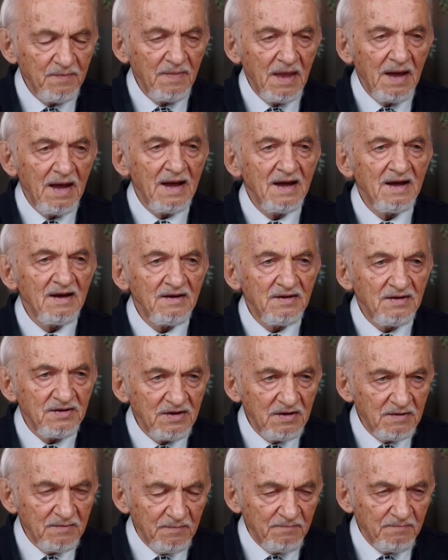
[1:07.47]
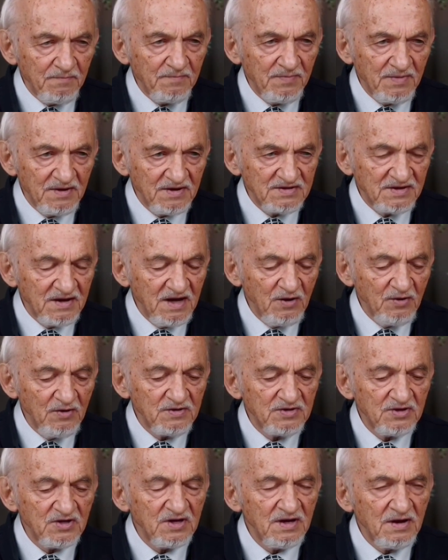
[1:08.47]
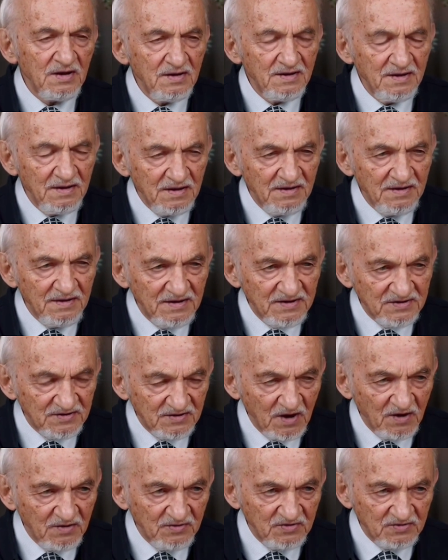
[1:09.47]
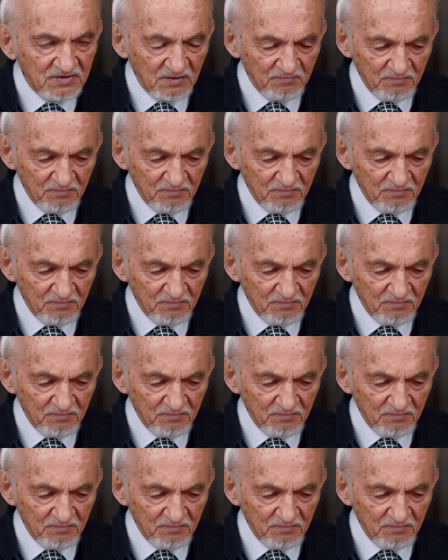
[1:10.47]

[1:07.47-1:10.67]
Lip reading: And this allergy is not to the